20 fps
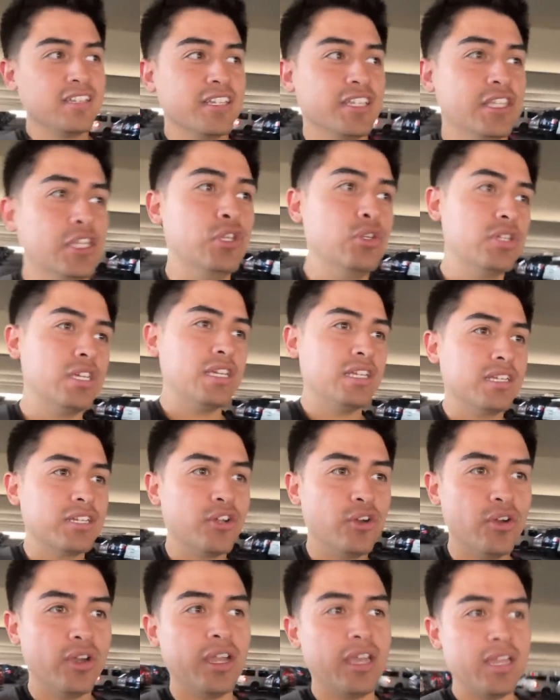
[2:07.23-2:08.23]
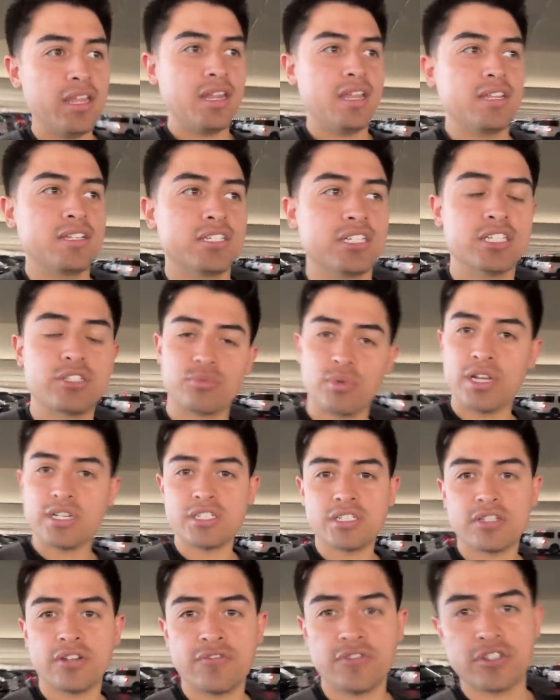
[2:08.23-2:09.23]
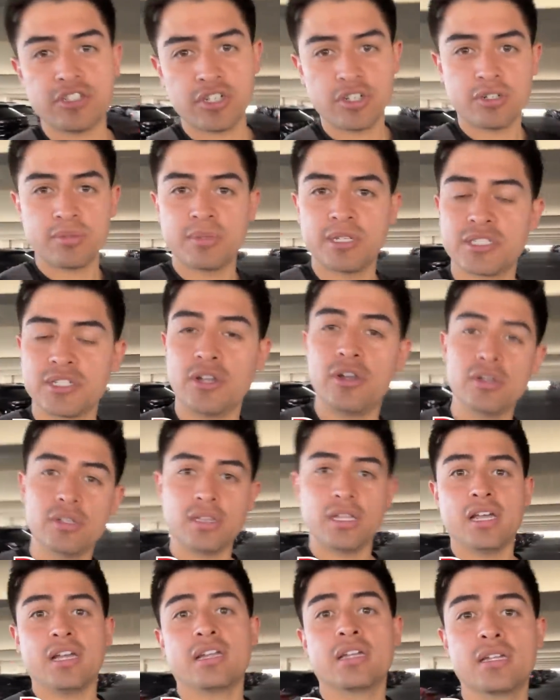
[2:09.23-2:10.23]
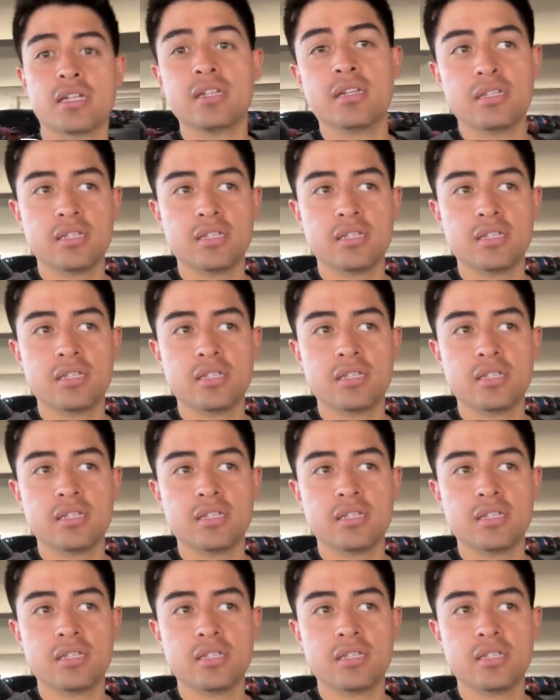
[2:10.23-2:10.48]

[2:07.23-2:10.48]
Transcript: You can go ahead and just register for tournaments online